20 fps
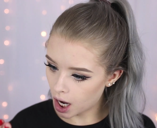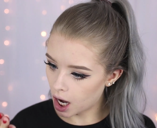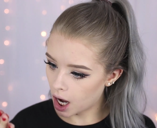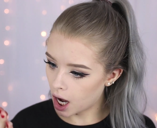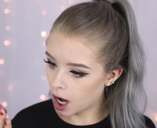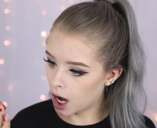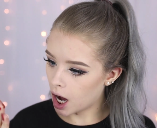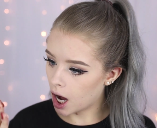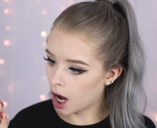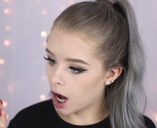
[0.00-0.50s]

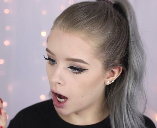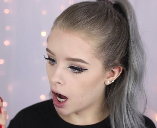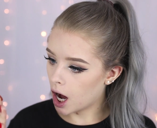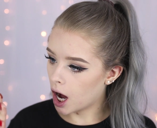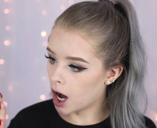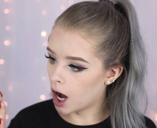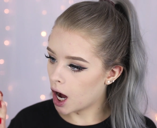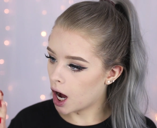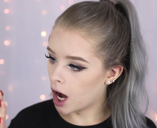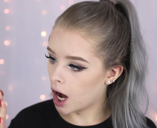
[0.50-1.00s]

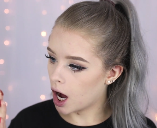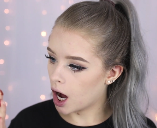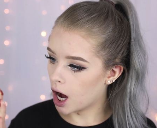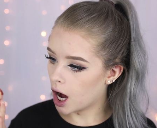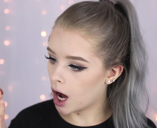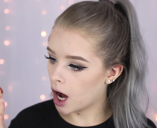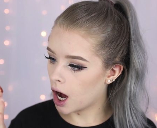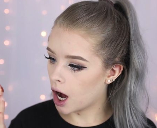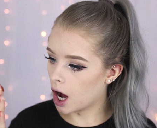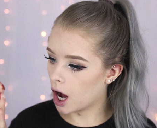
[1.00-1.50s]

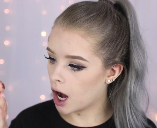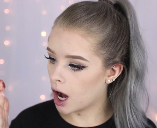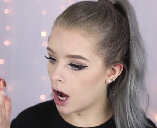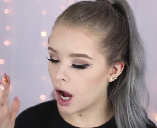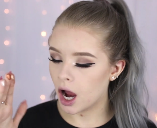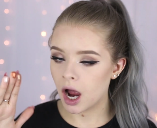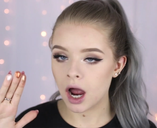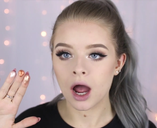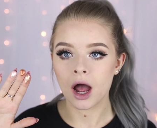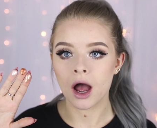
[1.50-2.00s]

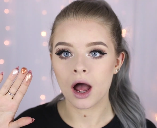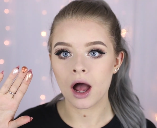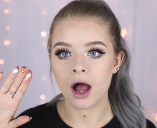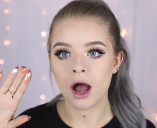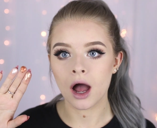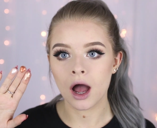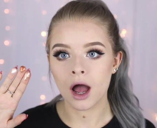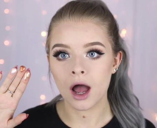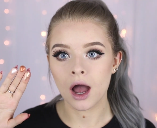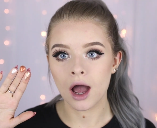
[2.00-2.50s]

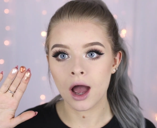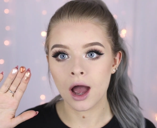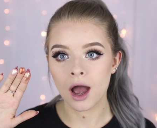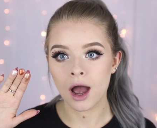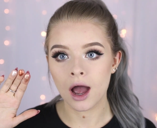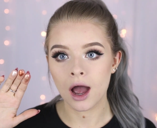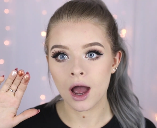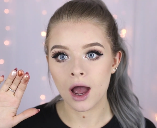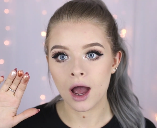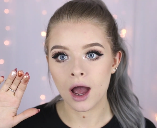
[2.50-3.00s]

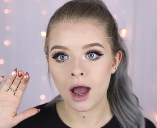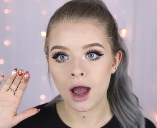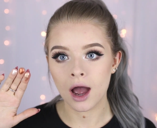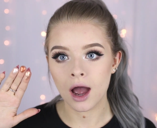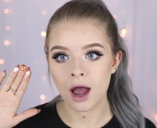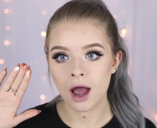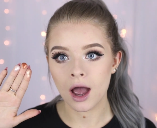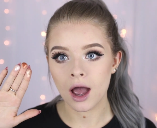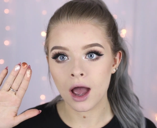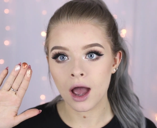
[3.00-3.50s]

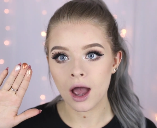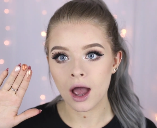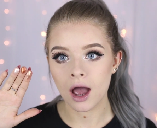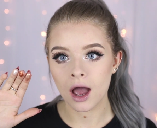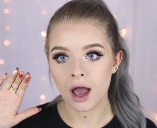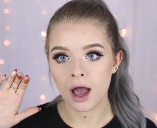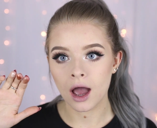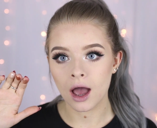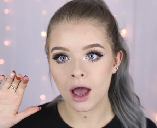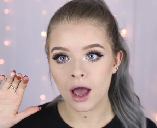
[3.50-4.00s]
Nothing is said.